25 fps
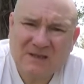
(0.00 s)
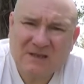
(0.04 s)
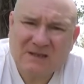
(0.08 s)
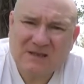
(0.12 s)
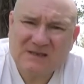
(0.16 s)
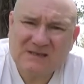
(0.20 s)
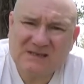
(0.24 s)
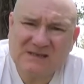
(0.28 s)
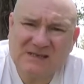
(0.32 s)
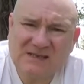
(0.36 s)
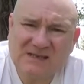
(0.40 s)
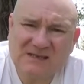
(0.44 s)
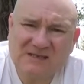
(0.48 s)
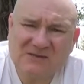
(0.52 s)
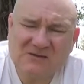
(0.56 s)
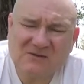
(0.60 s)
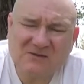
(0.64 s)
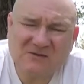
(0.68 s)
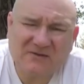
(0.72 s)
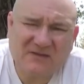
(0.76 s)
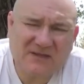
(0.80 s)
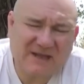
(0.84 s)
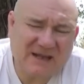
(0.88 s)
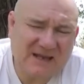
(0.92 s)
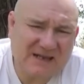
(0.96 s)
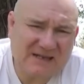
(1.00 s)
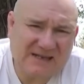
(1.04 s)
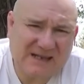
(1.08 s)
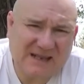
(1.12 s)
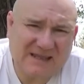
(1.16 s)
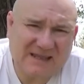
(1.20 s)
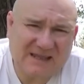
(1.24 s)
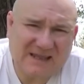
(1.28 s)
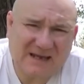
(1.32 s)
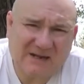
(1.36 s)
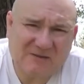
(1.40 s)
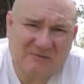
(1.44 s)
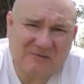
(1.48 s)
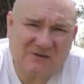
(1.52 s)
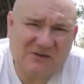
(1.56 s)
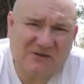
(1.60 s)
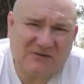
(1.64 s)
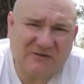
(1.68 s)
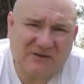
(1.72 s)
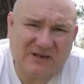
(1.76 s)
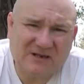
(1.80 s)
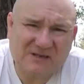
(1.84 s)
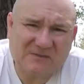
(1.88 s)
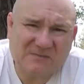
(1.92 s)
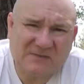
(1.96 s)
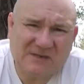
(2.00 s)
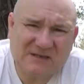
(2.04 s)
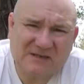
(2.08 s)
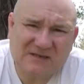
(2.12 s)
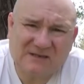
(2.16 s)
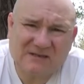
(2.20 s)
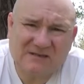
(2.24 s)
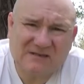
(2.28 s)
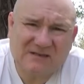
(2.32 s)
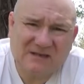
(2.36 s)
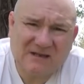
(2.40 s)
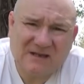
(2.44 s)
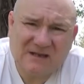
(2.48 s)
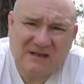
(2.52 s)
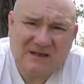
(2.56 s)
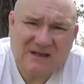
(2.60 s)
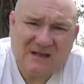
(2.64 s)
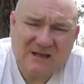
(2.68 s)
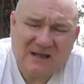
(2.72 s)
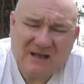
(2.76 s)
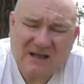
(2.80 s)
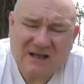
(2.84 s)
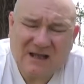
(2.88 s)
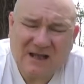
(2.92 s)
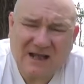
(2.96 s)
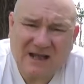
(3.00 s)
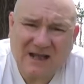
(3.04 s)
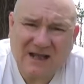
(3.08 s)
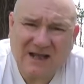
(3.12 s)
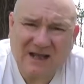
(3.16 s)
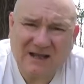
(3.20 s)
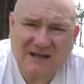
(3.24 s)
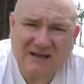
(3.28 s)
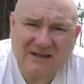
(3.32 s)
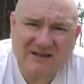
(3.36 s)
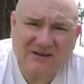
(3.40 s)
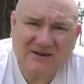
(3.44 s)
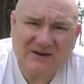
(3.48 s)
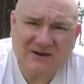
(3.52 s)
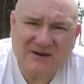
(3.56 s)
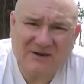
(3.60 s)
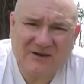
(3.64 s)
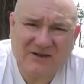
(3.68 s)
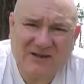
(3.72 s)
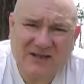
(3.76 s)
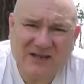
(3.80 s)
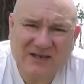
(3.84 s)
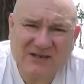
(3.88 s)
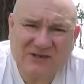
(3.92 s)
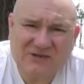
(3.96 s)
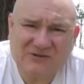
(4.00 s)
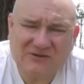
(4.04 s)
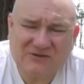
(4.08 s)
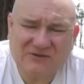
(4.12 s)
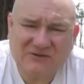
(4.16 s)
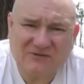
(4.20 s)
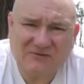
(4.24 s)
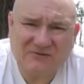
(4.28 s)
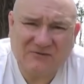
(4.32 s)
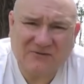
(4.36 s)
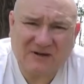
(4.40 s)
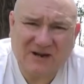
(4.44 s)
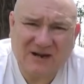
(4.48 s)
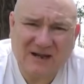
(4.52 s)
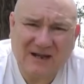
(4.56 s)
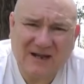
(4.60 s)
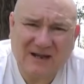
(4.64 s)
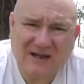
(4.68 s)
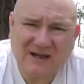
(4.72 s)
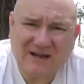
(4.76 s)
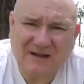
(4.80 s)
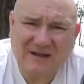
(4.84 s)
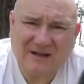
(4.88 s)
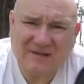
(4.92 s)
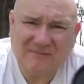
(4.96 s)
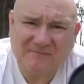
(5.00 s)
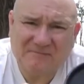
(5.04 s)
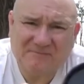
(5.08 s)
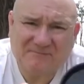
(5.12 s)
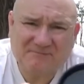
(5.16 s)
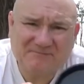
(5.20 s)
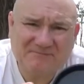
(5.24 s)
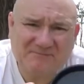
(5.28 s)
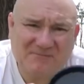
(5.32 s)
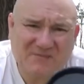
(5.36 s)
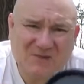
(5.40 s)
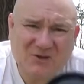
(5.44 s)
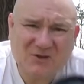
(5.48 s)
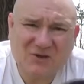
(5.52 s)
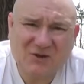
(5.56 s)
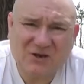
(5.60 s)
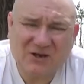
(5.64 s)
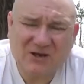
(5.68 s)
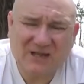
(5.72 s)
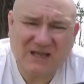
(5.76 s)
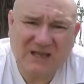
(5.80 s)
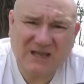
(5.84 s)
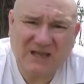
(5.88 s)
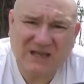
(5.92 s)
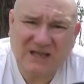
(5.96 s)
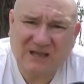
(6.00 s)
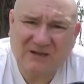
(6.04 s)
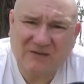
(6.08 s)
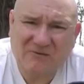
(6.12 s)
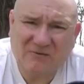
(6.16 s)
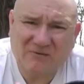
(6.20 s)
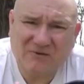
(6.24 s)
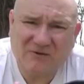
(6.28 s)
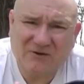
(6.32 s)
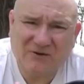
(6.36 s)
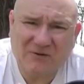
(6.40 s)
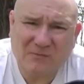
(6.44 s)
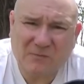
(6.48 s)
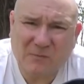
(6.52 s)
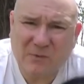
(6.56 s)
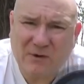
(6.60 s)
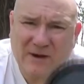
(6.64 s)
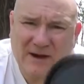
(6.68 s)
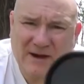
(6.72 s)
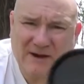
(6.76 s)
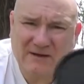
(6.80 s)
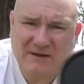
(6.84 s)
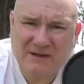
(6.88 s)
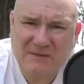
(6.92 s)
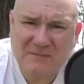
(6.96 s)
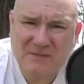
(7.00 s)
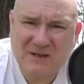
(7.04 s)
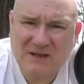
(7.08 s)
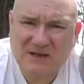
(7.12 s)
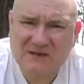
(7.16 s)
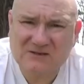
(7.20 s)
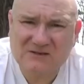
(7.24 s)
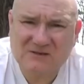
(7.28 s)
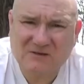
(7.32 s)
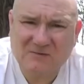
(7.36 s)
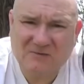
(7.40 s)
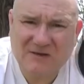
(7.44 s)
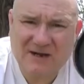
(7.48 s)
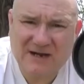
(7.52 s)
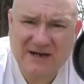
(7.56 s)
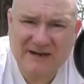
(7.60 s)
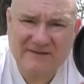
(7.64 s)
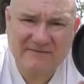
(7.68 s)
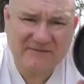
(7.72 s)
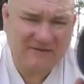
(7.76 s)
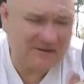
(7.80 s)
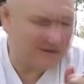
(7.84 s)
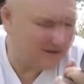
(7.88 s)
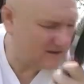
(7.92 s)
seasonal things. I think it was Christmas. You know, you get your cookie or your brownie mix or whatever.